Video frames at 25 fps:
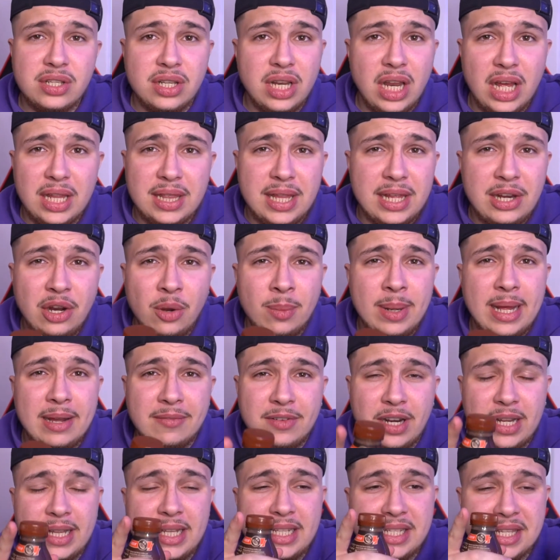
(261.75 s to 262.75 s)
Like, they normally have
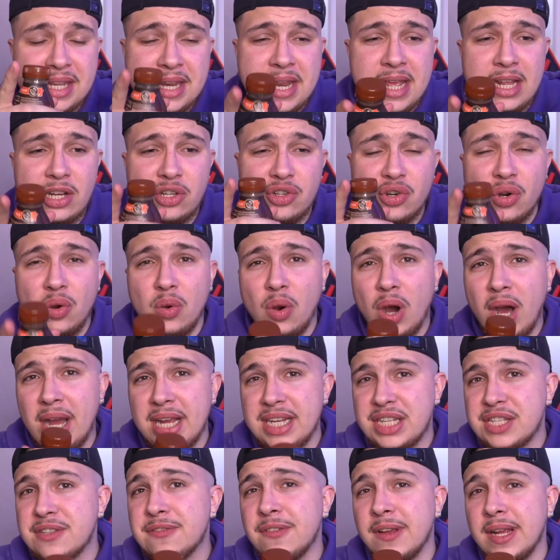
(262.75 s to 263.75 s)
like this nitro
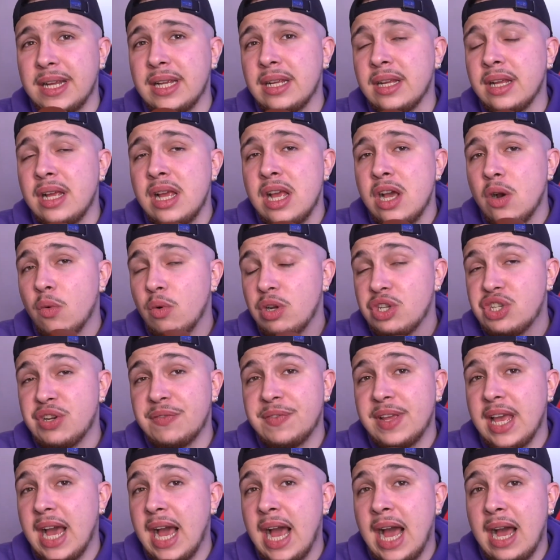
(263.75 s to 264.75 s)
ice thing, which if
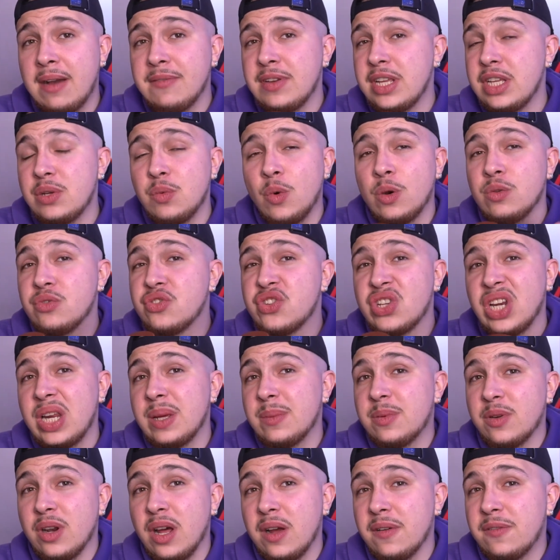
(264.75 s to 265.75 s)
you have it, you won't sleep
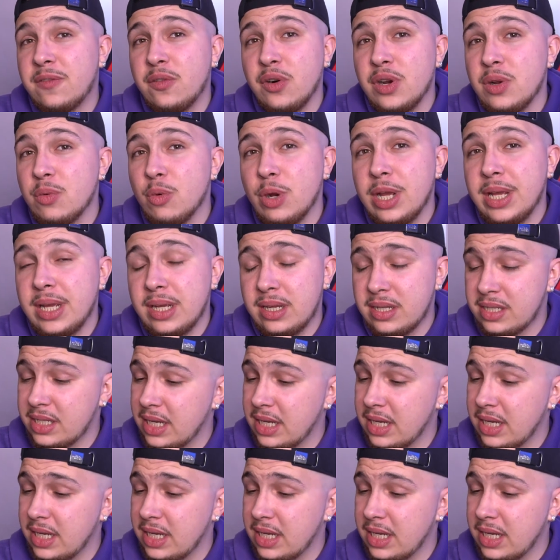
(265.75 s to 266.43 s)
for like 3 weeks.